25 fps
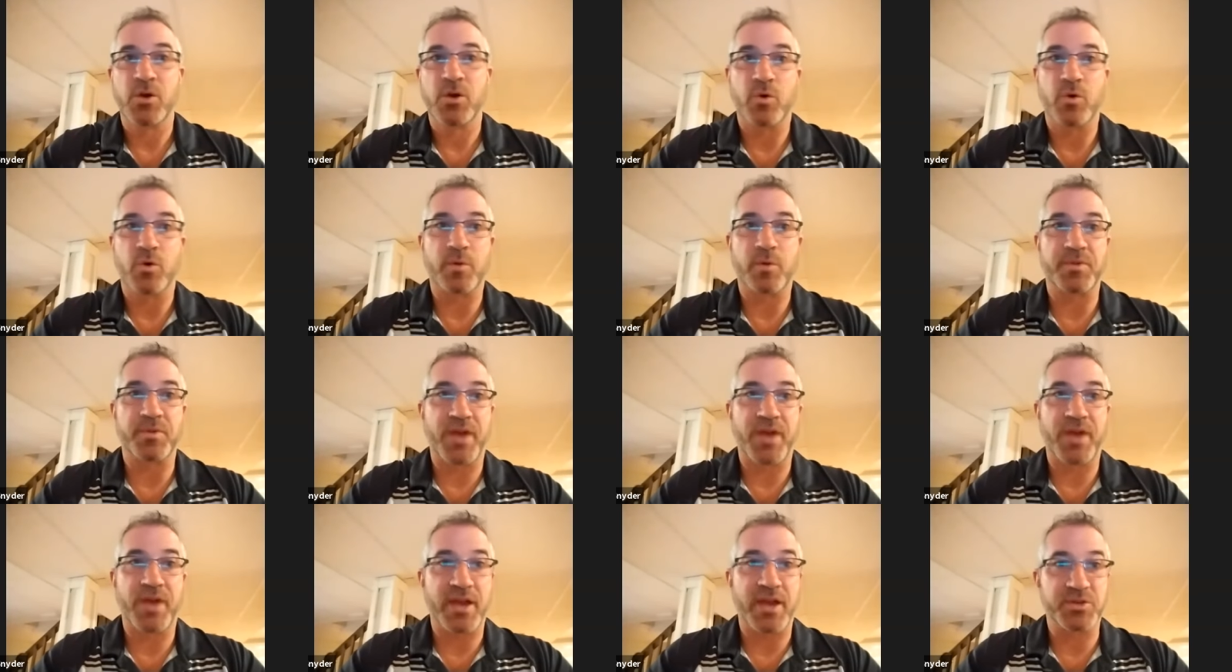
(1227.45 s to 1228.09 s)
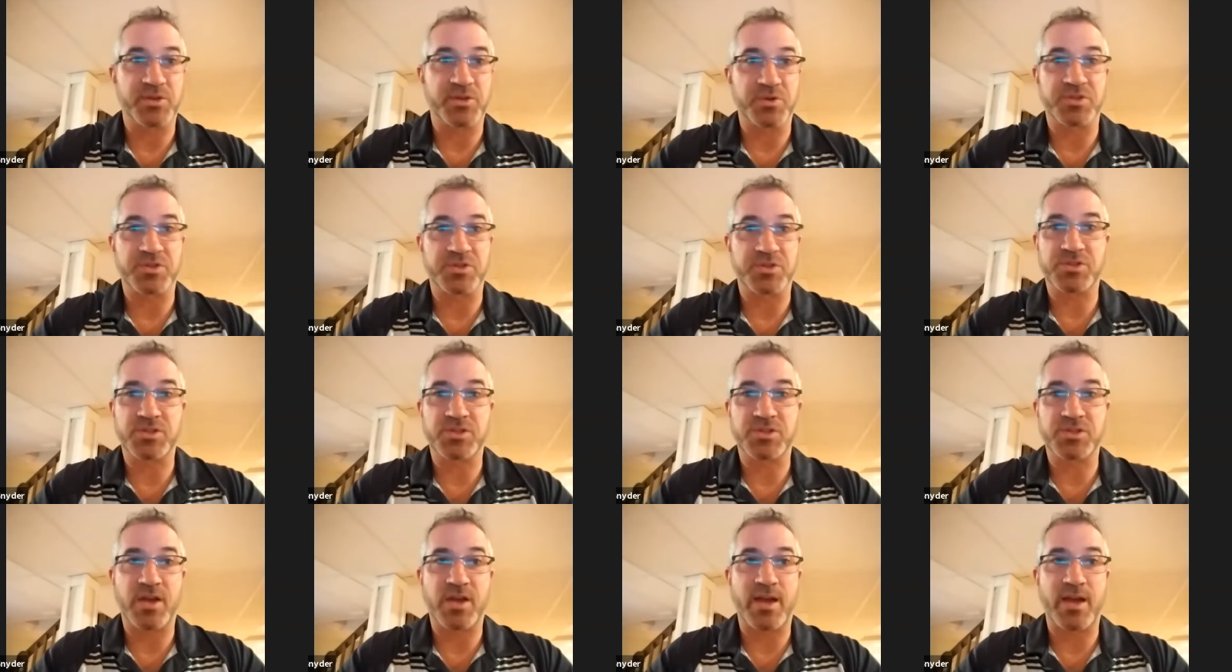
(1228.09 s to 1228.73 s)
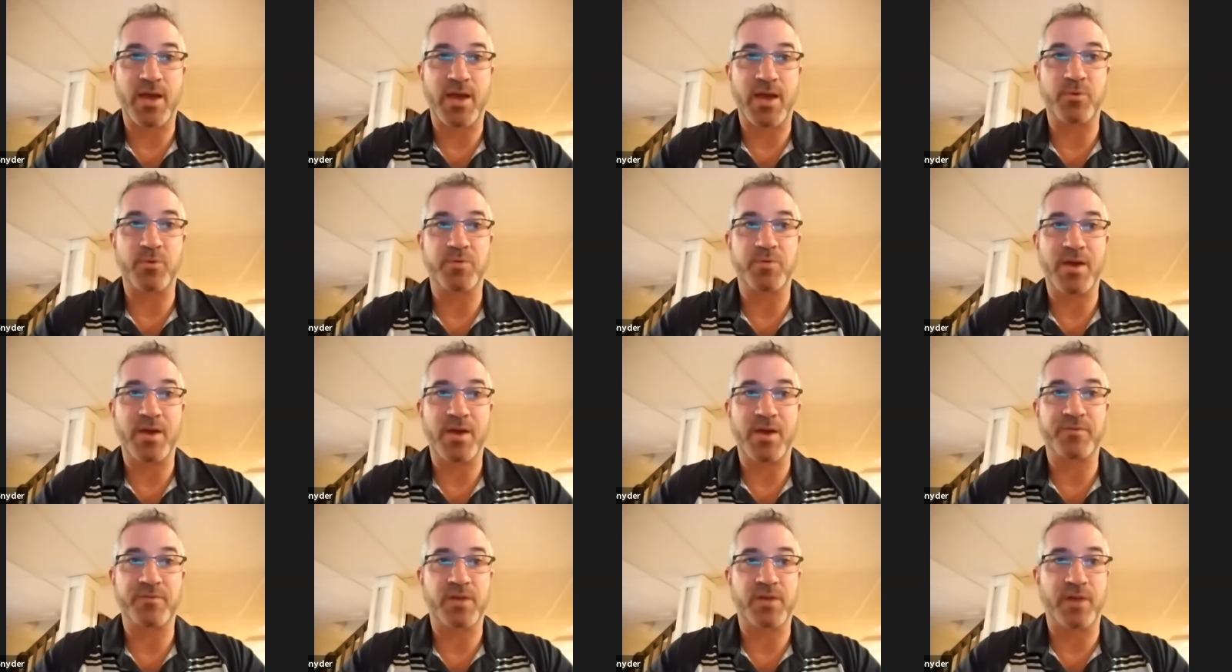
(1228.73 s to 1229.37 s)
or podiatrists, I, I would
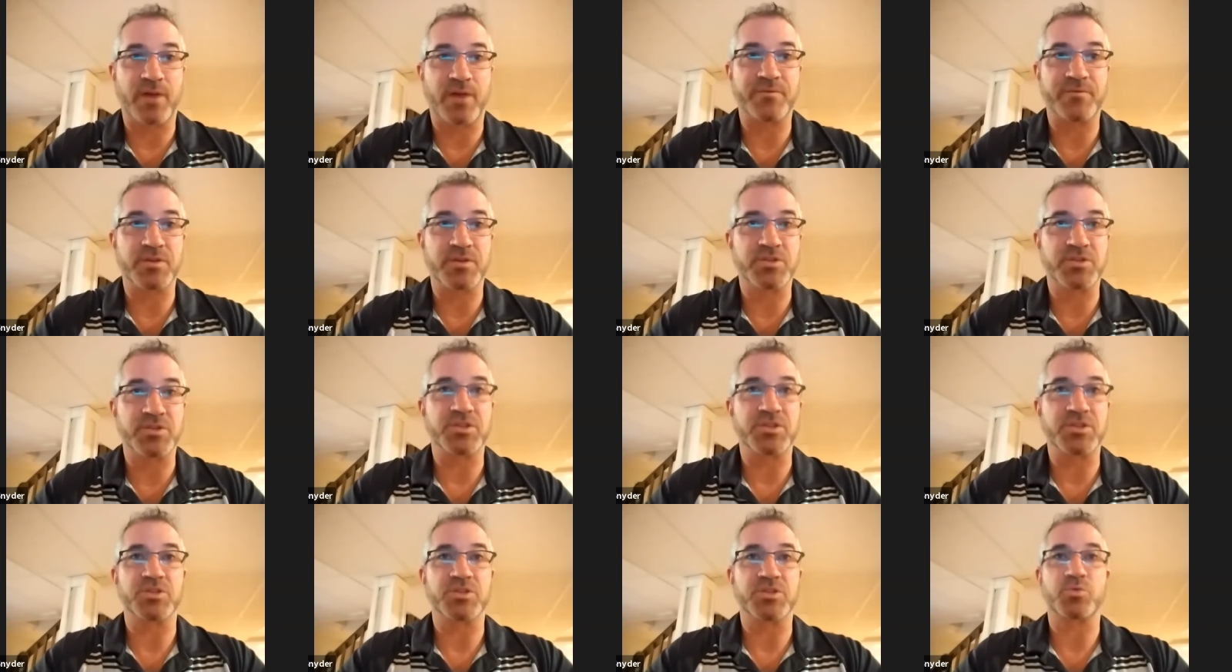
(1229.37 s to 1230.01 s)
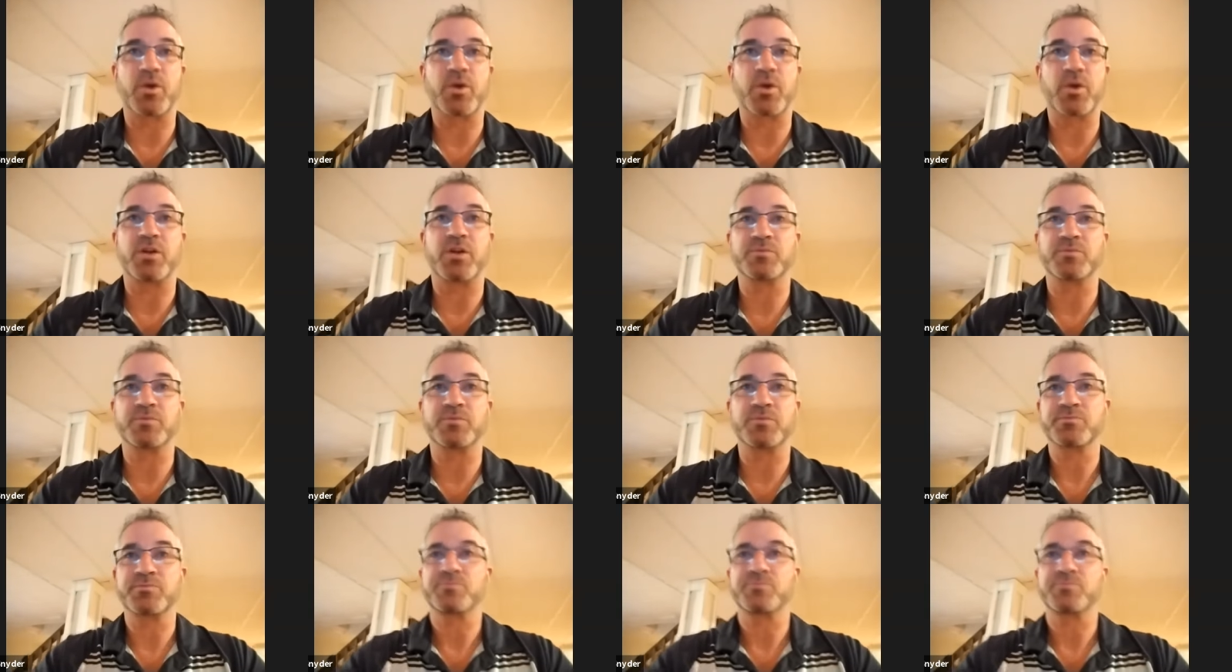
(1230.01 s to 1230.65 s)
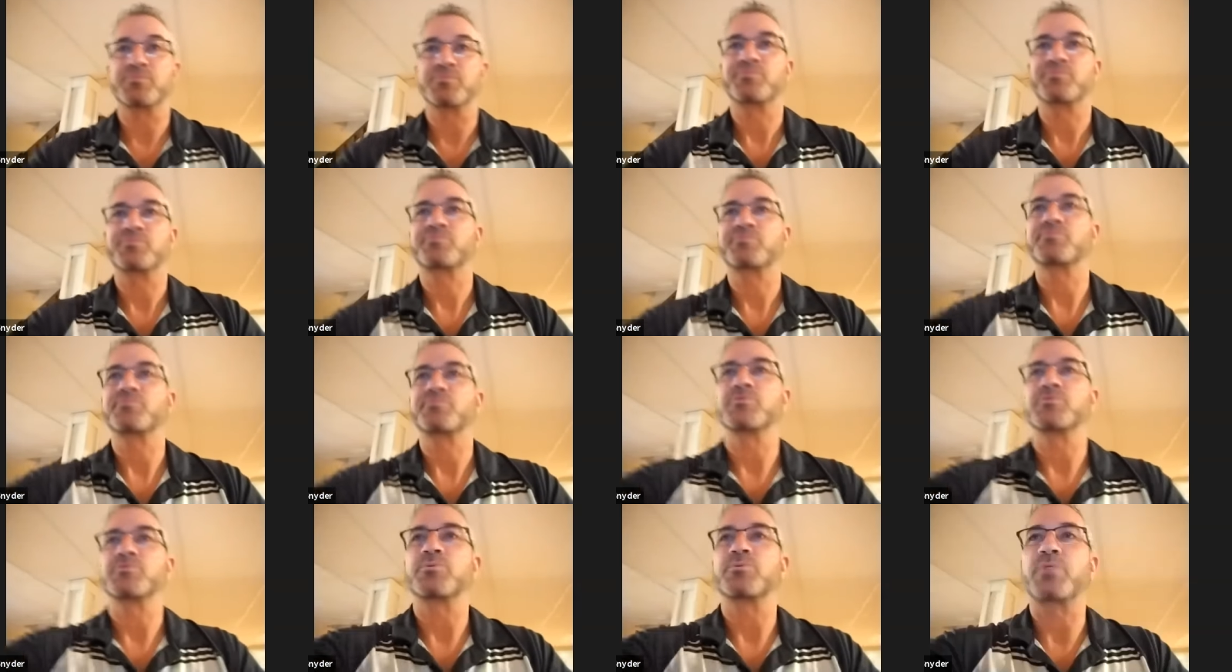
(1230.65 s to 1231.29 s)
have confidence in as well.
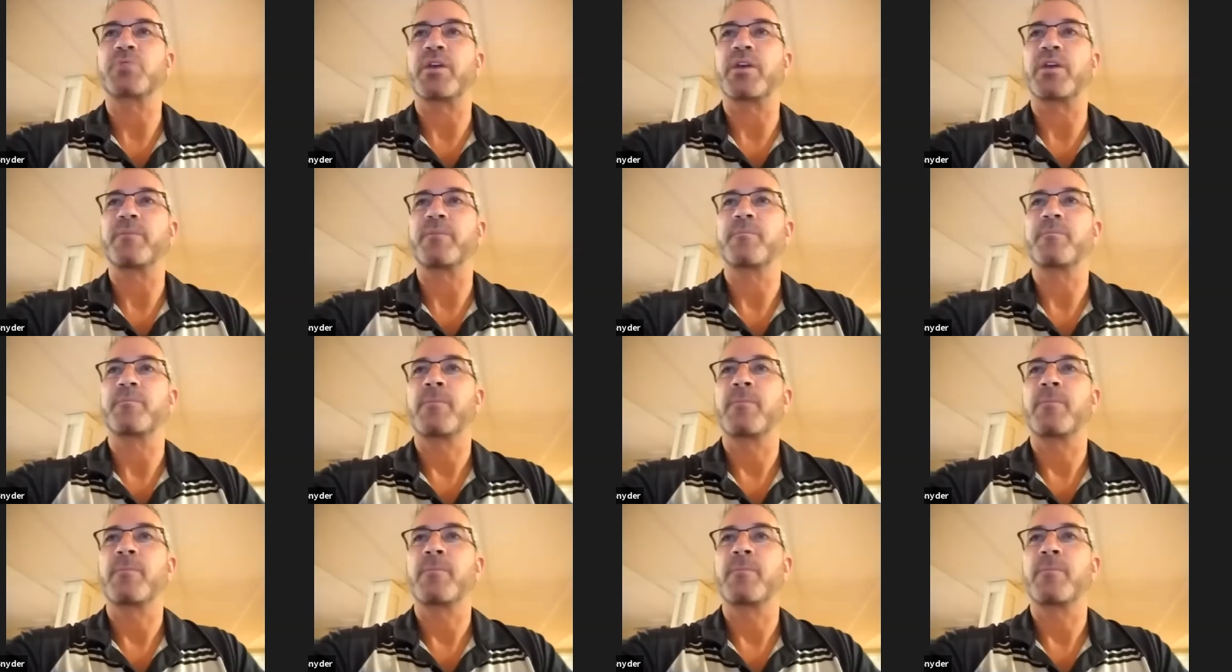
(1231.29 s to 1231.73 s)
Okay.